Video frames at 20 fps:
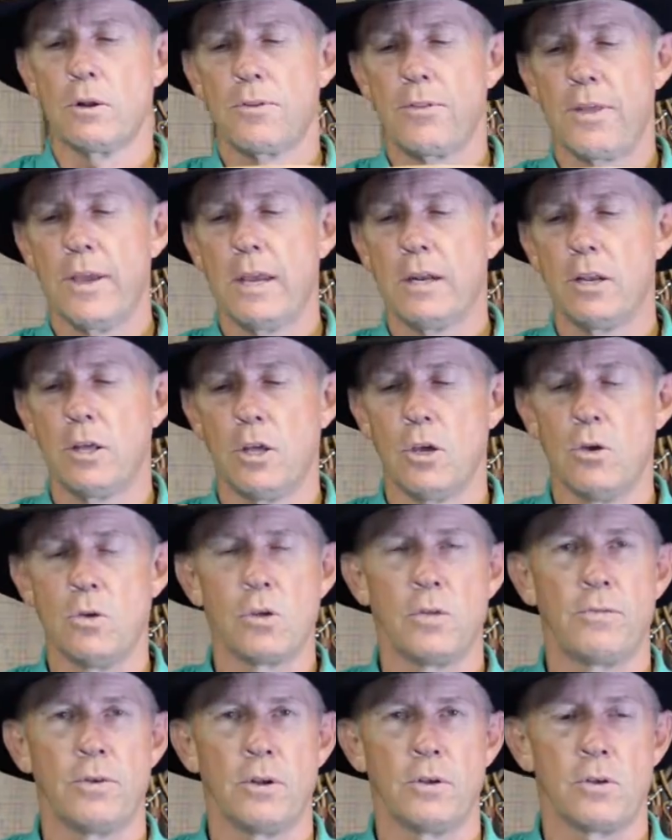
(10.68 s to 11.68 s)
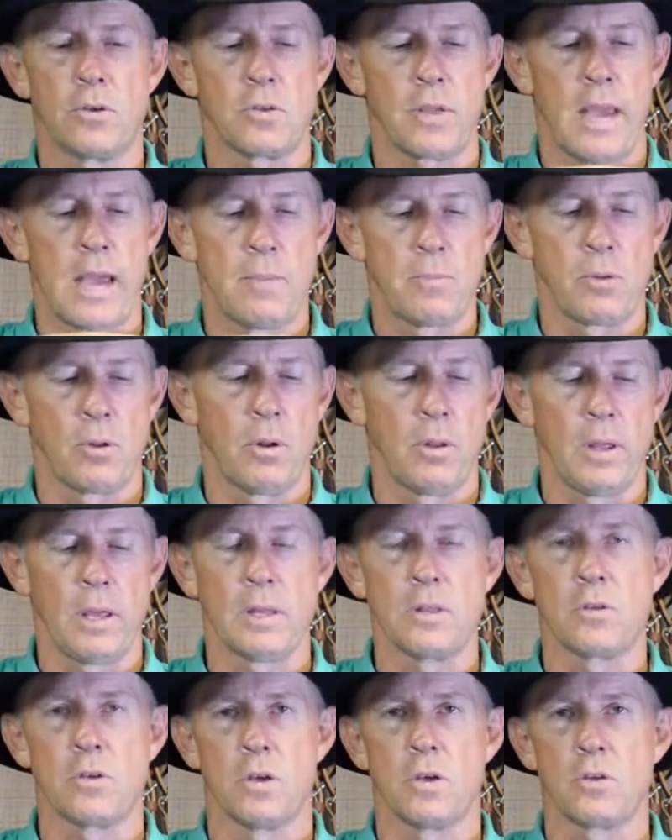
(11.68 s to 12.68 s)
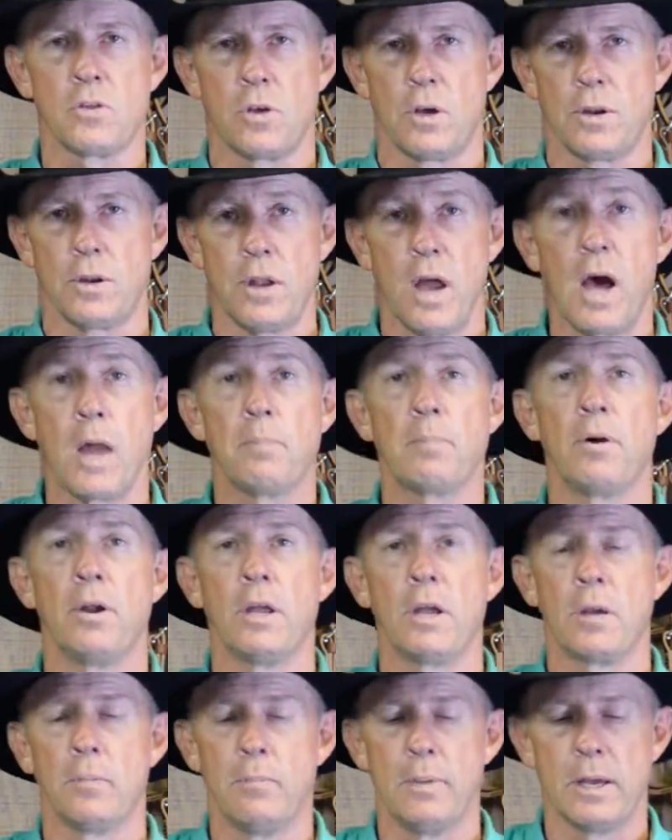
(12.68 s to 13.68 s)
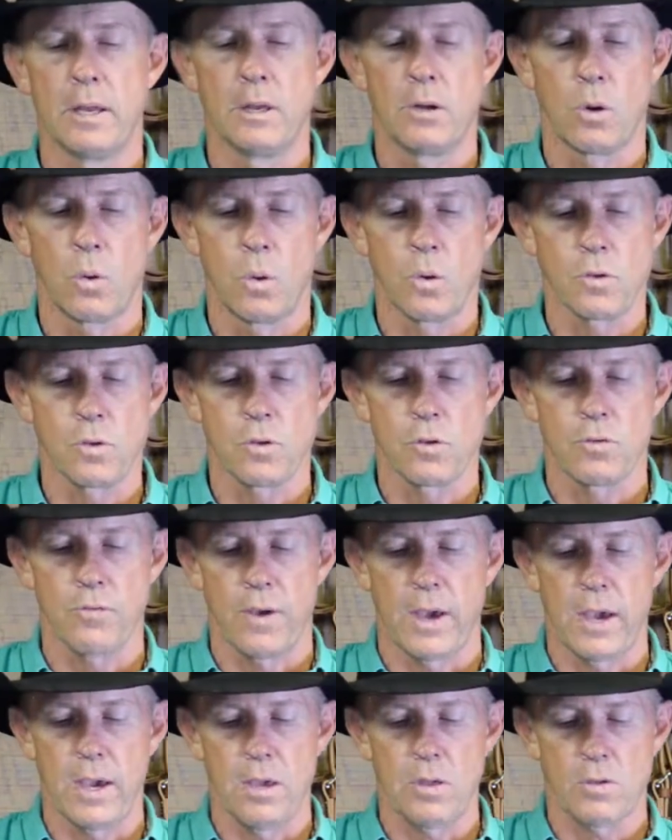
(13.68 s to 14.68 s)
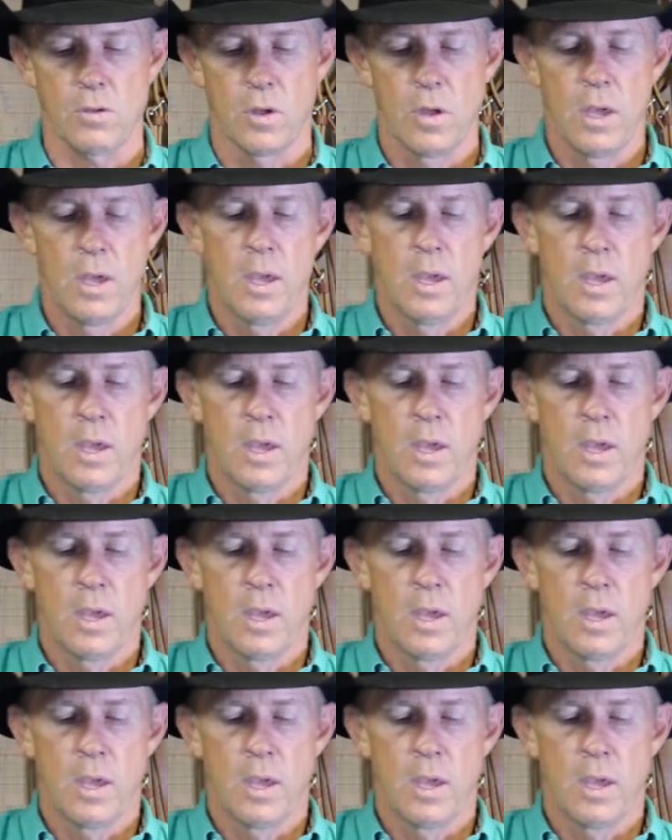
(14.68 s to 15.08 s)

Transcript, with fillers: little thing to use if you just absolutely insist on not putting a bit in your horse's face.